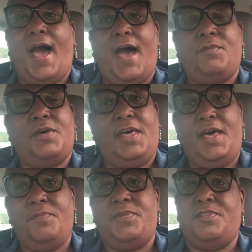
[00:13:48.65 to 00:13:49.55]
I will
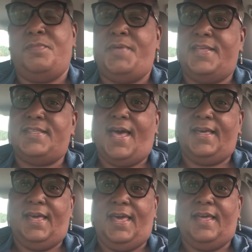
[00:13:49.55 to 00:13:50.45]
help you the best I
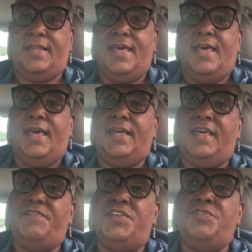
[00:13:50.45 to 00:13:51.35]
can in
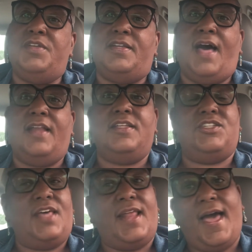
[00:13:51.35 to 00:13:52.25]
giving you the
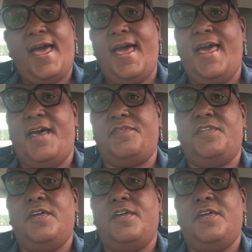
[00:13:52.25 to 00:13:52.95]
knowledge that I have